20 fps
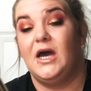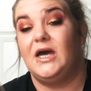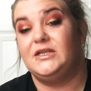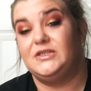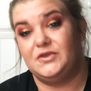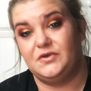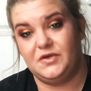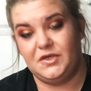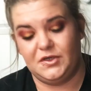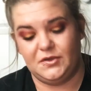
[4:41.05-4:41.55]
I
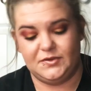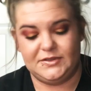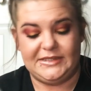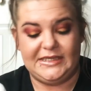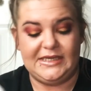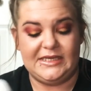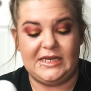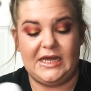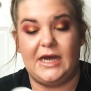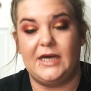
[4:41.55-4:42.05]
do use
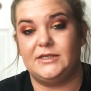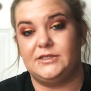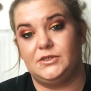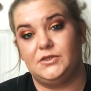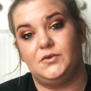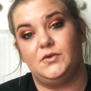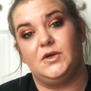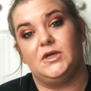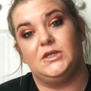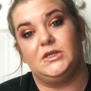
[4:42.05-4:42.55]
it. I
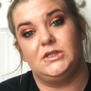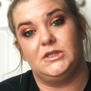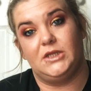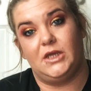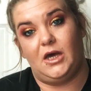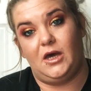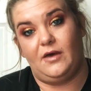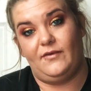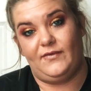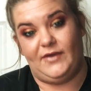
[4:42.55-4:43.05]
do
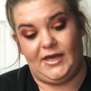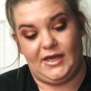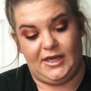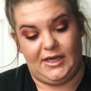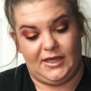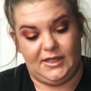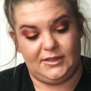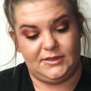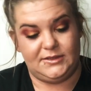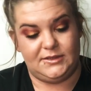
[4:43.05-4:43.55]
love
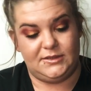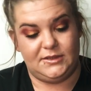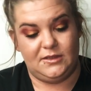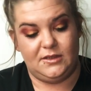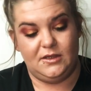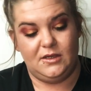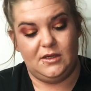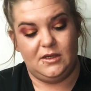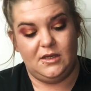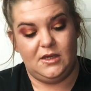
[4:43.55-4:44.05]
it.
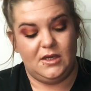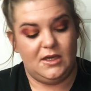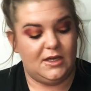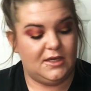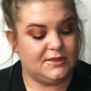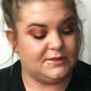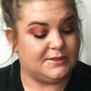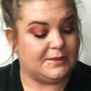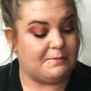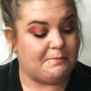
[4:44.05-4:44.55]

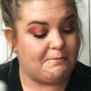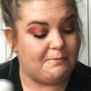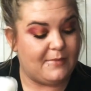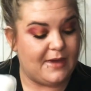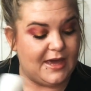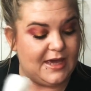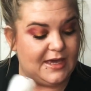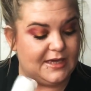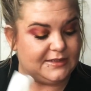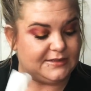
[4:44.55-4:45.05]
It's
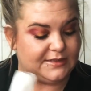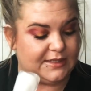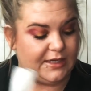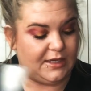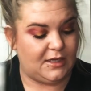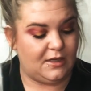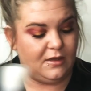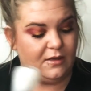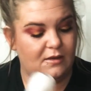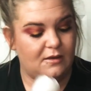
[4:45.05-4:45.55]

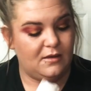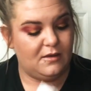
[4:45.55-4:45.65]
amazing.